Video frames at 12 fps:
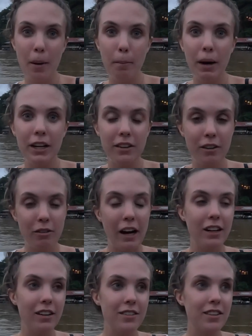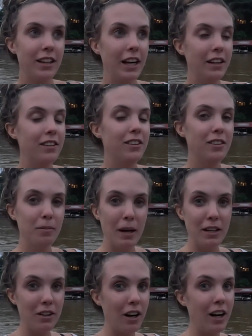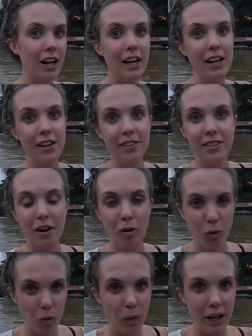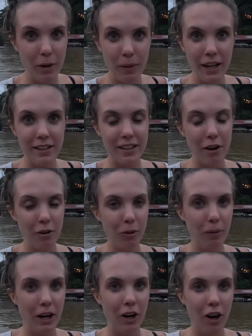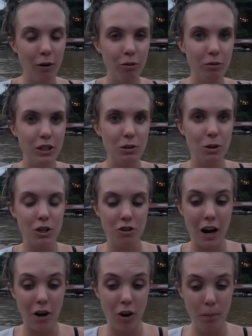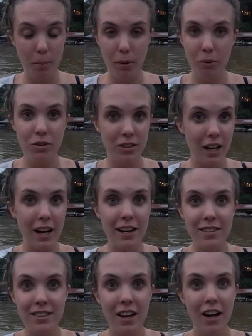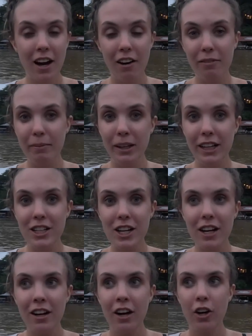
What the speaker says: But the fact is that the Taman Negara is quite a ways out of the way off of the tourist track on both sides of Malaysia,